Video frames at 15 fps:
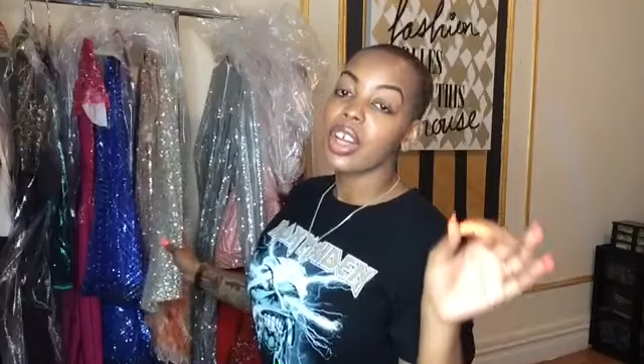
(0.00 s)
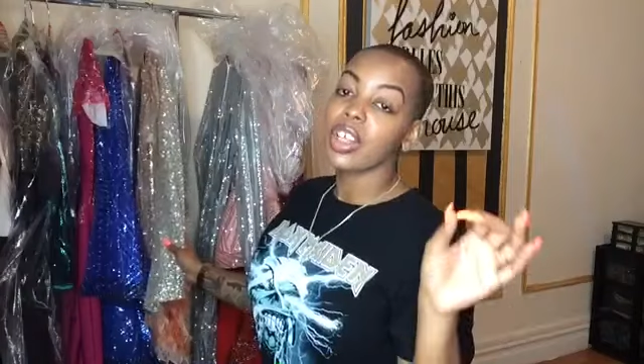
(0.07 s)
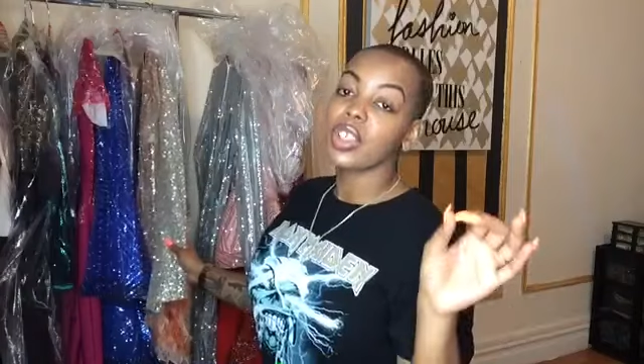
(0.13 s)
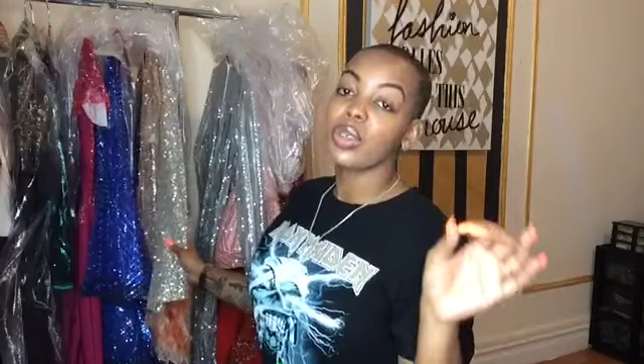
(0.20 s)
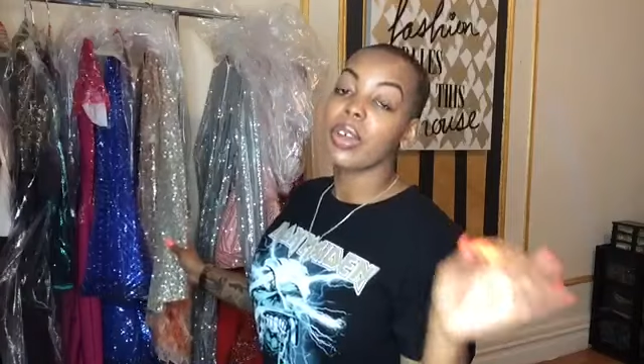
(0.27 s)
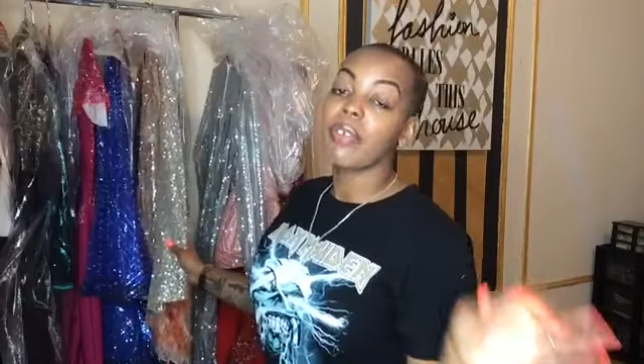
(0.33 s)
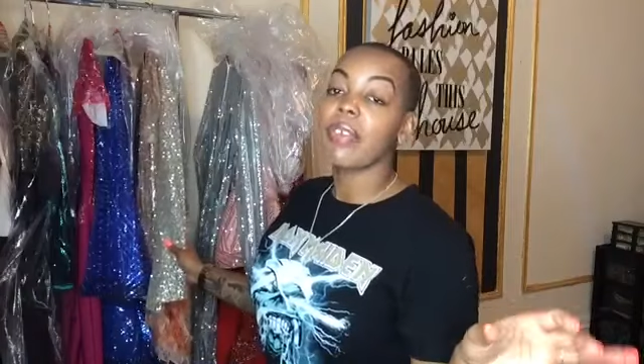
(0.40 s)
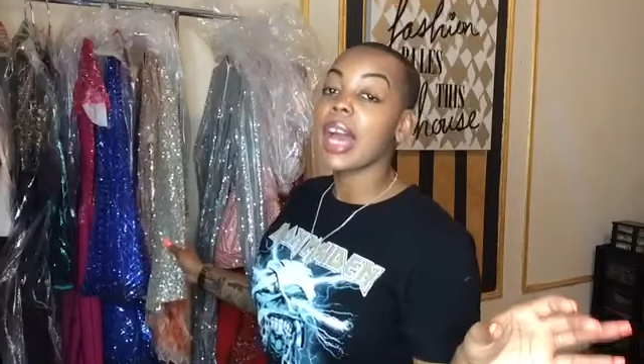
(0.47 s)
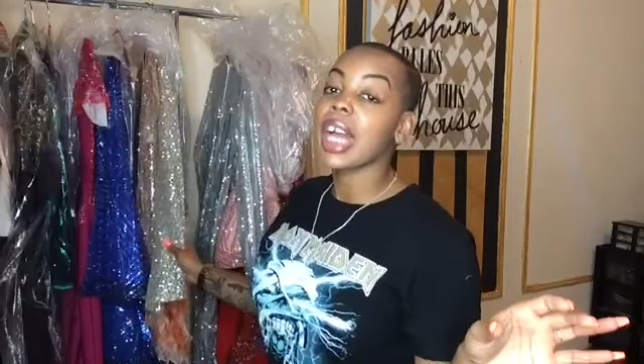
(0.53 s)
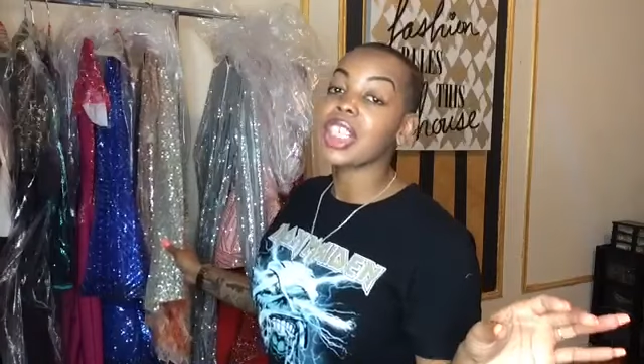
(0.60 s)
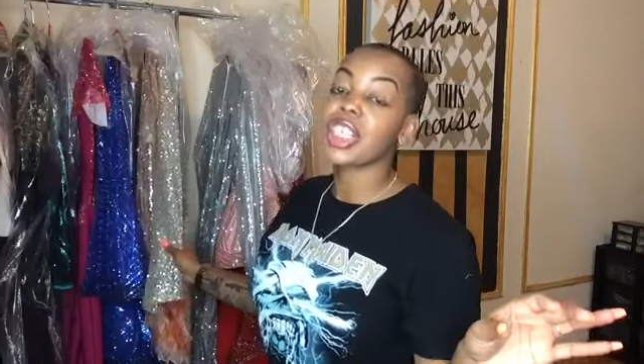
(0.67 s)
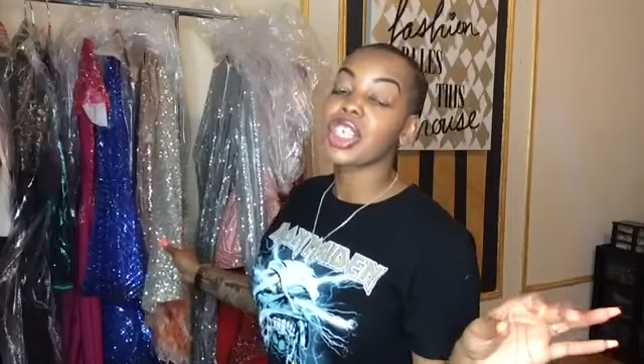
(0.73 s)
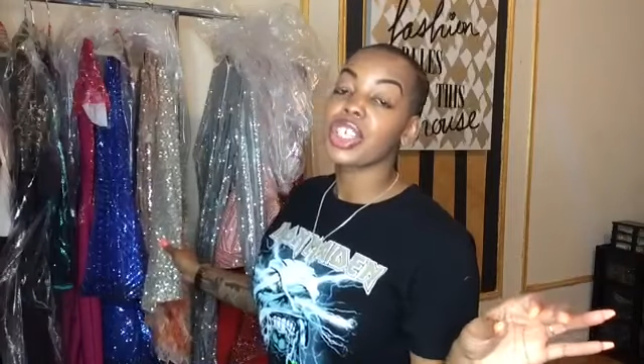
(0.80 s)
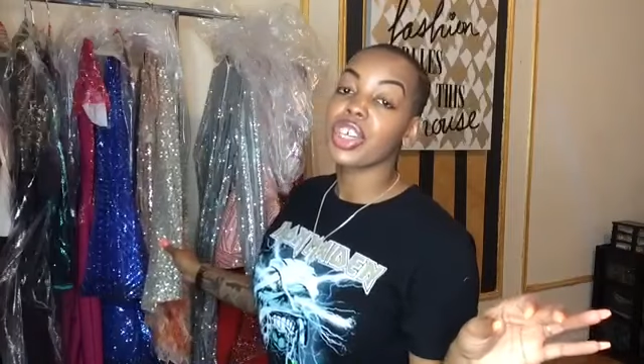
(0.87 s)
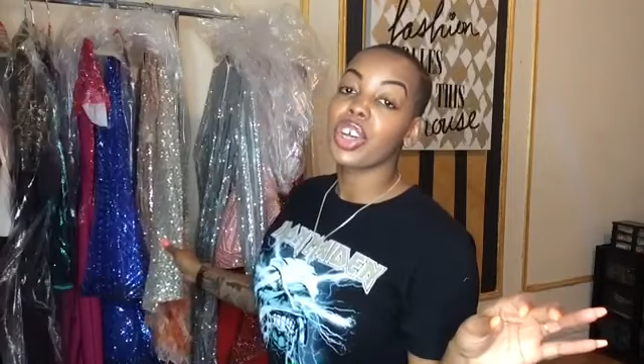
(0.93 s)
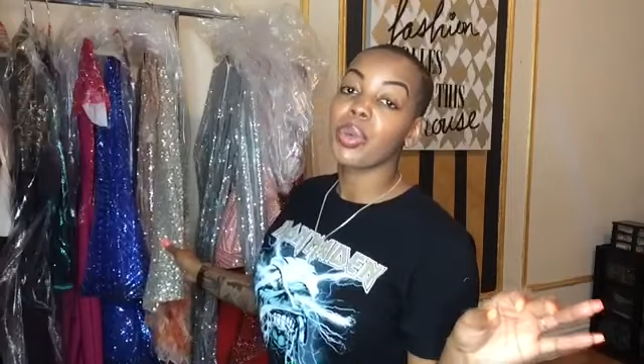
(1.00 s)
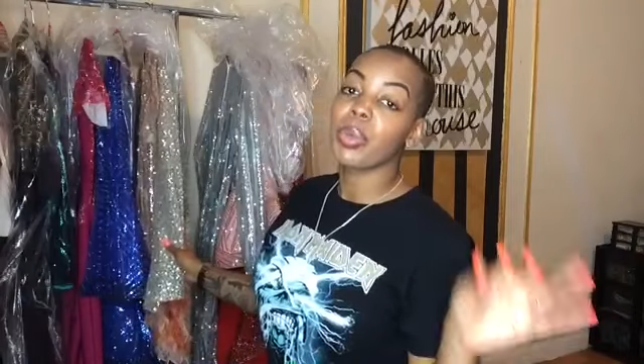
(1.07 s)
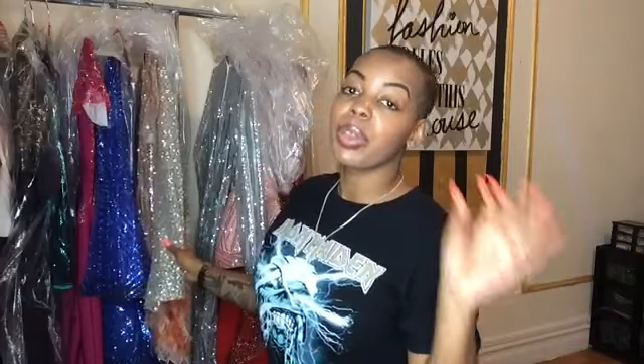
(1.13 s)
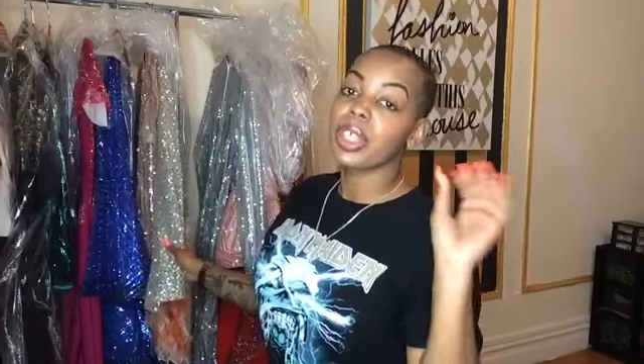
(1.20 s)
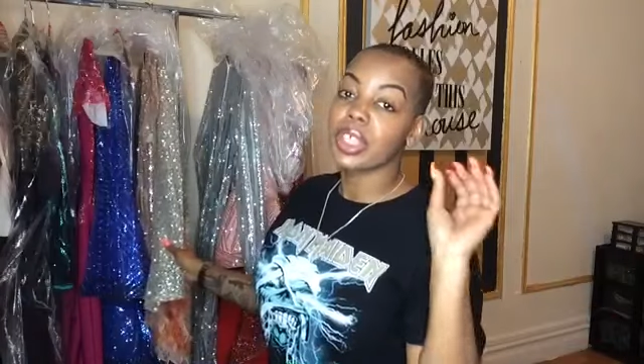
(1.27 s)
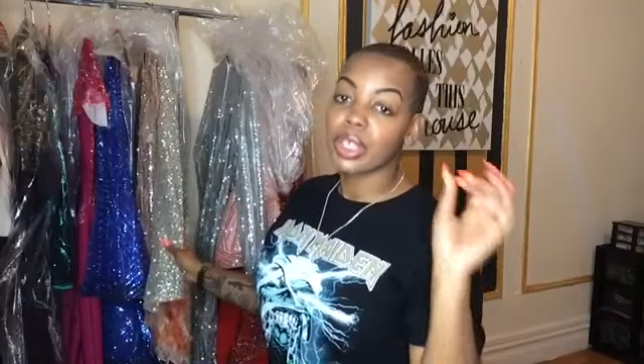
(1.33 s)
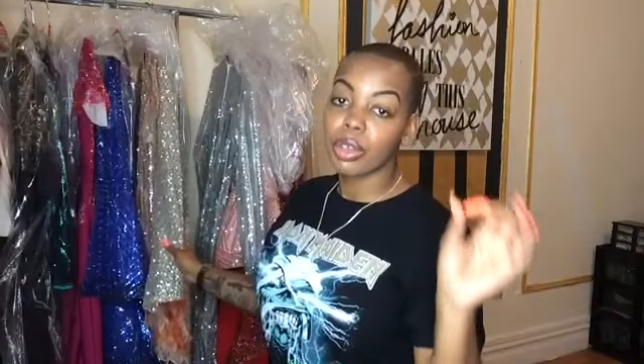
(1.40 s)
to go to a fashion show
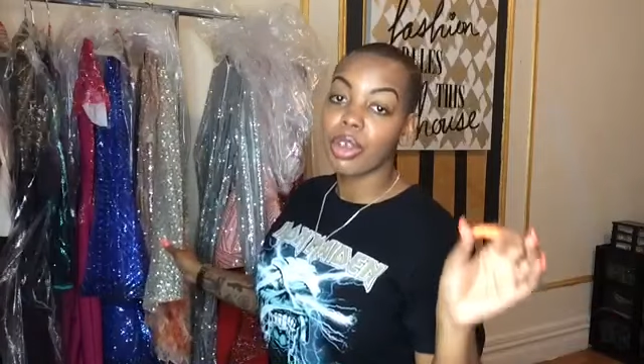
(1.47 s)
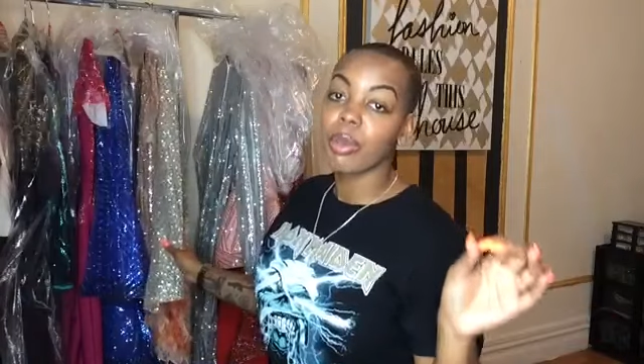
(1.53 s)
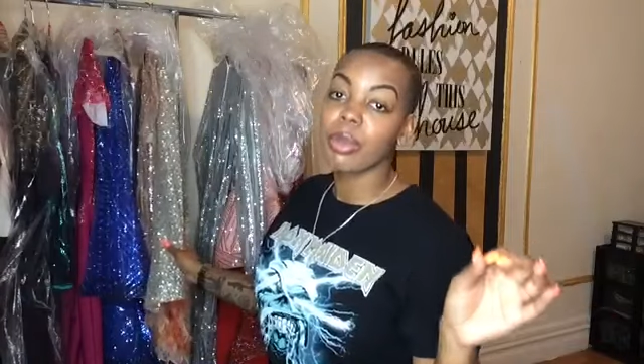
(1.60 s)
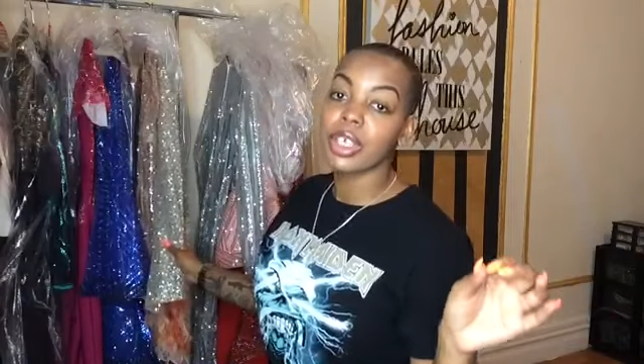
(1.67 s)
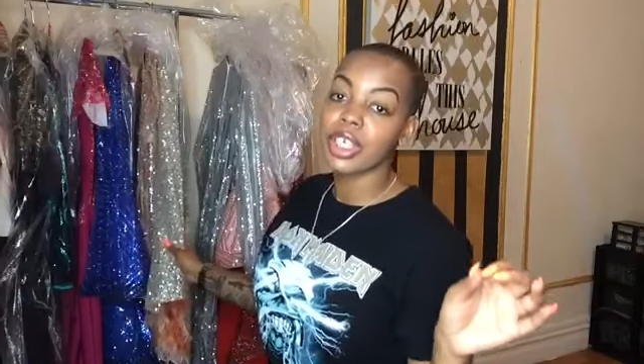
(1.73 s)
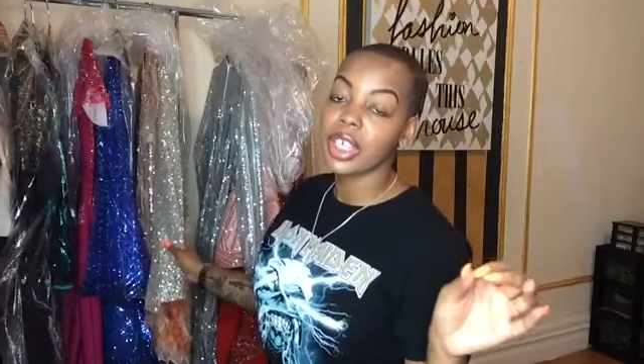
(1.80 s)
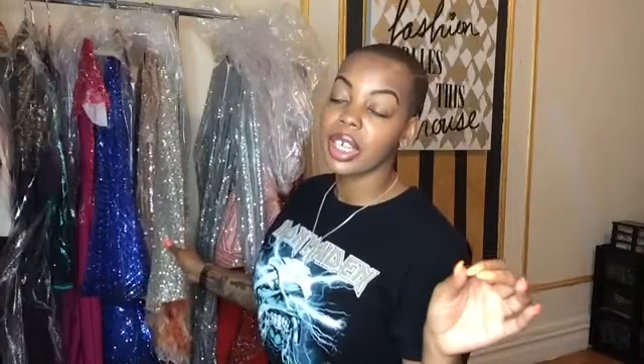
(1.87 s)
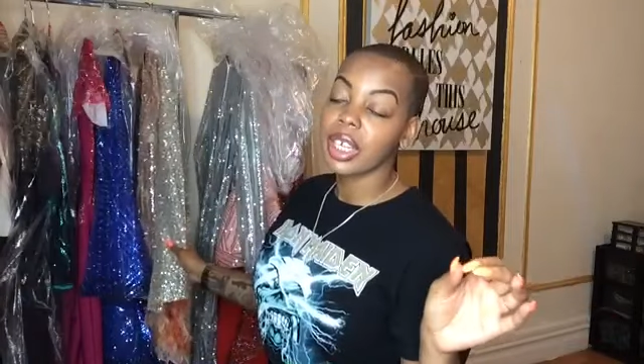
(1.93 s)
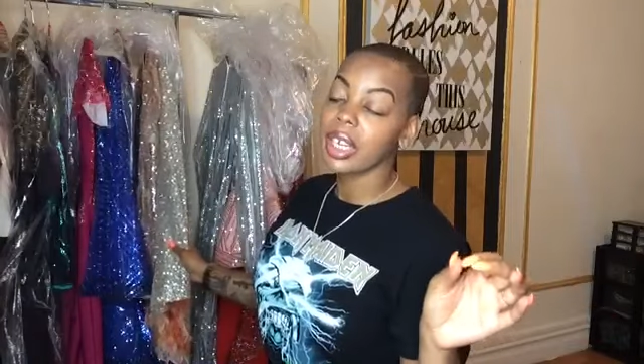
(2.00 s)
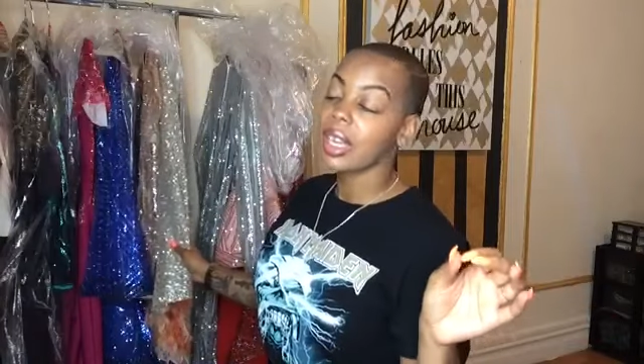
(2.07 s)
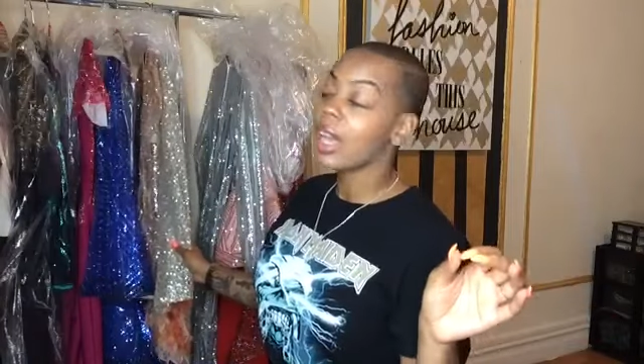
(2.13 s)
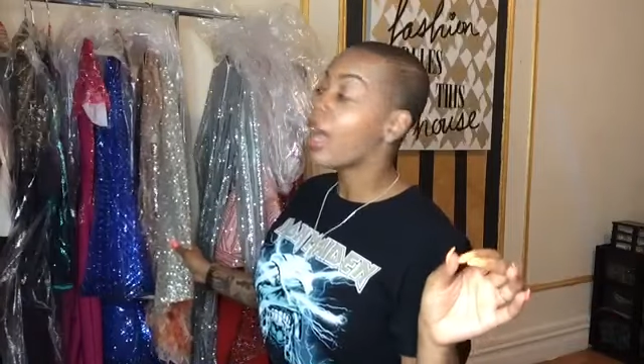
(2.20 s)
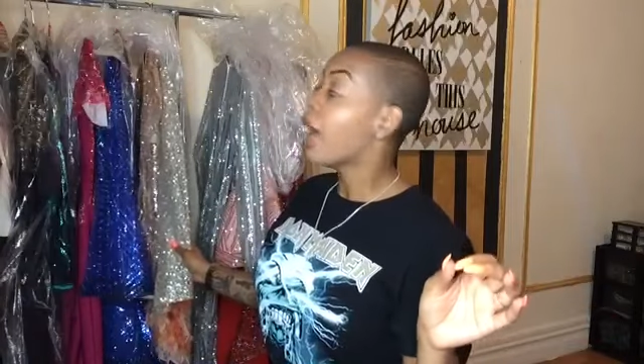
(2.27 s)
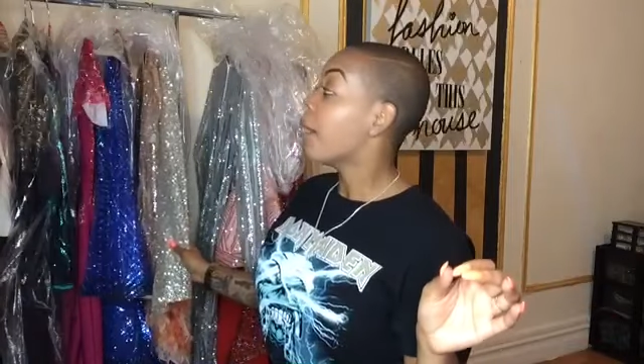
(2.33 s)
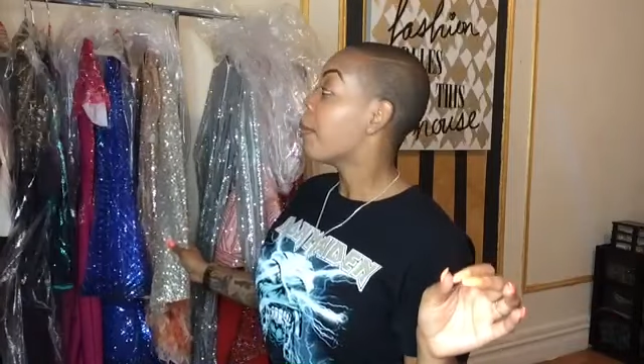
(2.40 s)
with a sewing machine,